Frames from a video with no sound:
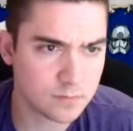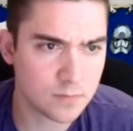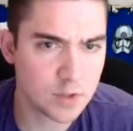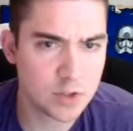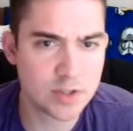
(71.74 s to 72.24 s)

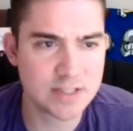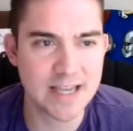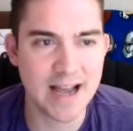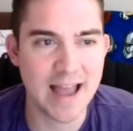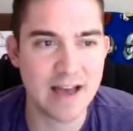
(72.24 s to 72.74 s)
you can
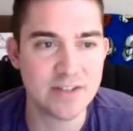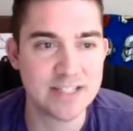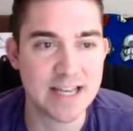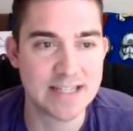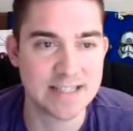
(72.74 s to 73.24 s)
see I have a
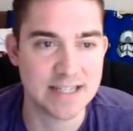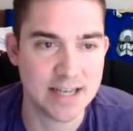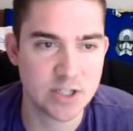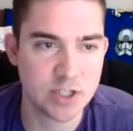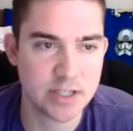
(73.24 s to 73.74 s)

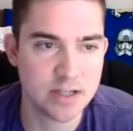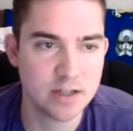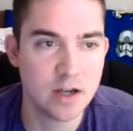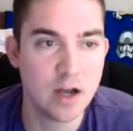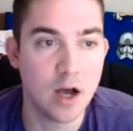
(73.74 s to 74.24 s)
destination
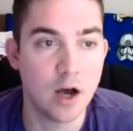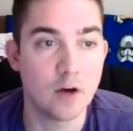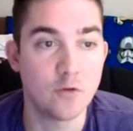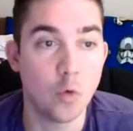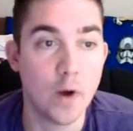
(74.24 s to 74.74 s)
here
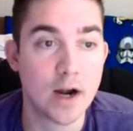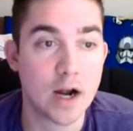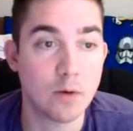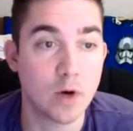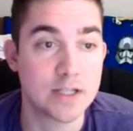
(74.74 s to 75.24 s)
of where
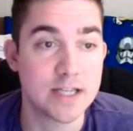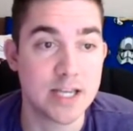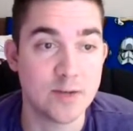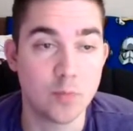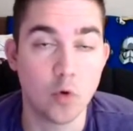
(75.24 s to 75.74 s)
I want to
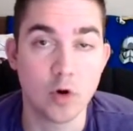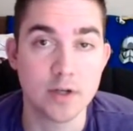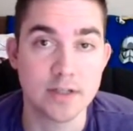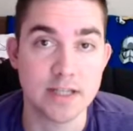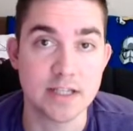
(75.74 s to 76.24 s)
import
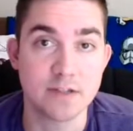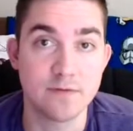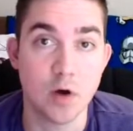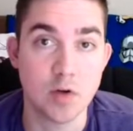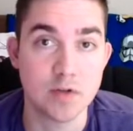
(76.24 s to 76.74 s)
these
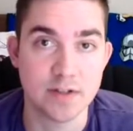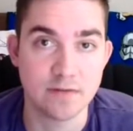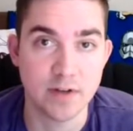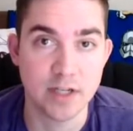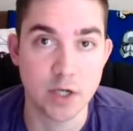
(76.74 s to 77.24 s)
photos
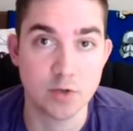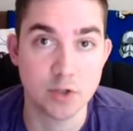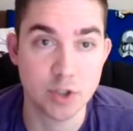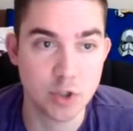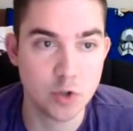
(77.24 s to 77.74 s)
and
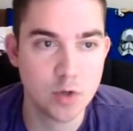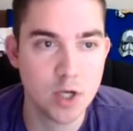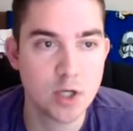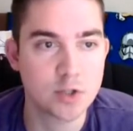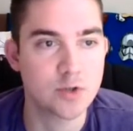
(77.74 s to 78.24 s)
videos to.
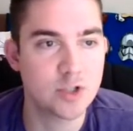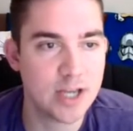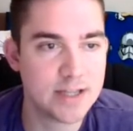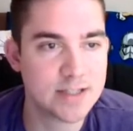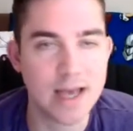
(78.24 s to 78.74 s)
So
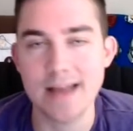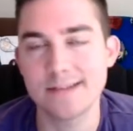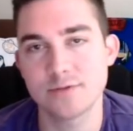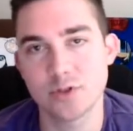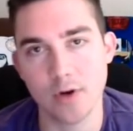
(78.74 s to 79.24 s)
change
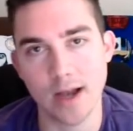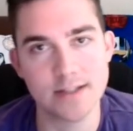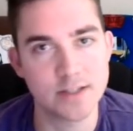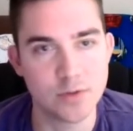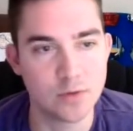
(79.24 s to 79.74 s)
that, direct
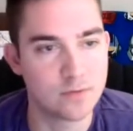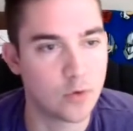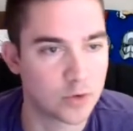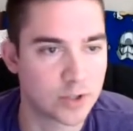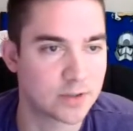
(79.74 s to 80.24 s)
it to a
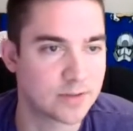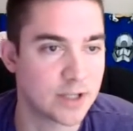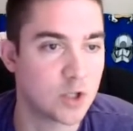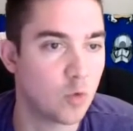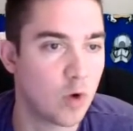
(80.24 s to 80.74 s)
folder that
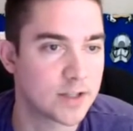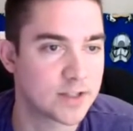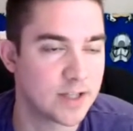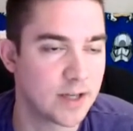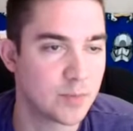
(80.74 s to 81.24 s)
you want
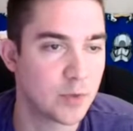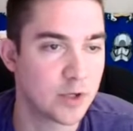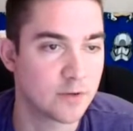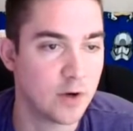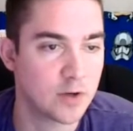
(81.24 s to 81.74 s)
to put
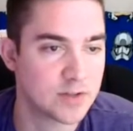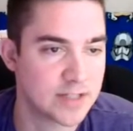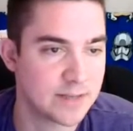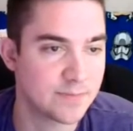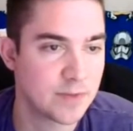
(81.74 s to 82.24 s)
your photos in.